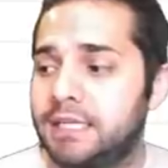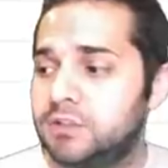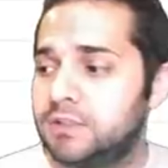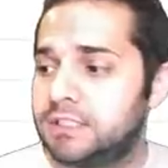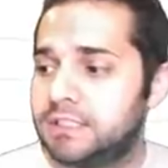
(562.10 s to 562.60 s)
As
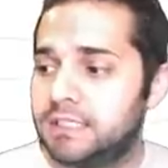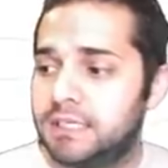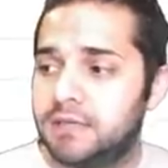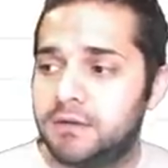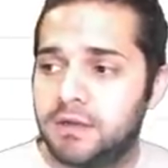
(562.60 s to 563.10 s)
you can
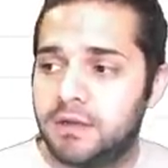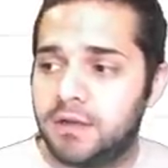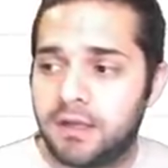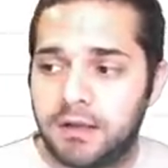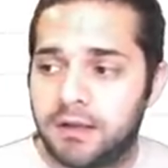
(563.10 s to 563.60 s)
see,
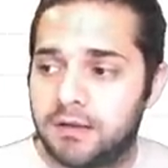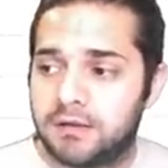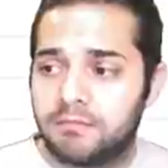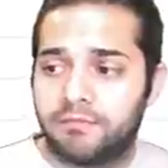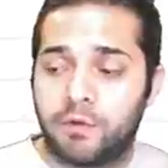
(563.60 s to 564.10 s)

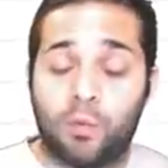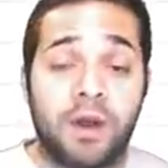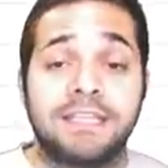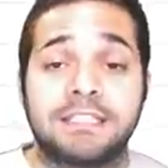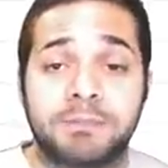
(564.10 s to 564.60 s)

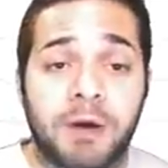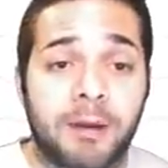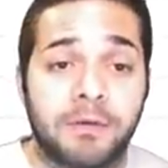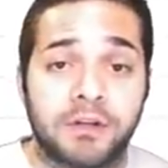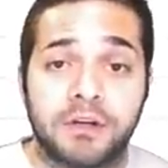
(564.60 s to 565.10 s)
what is
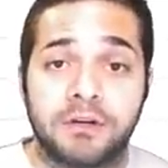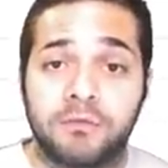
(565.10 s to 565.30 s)
popular,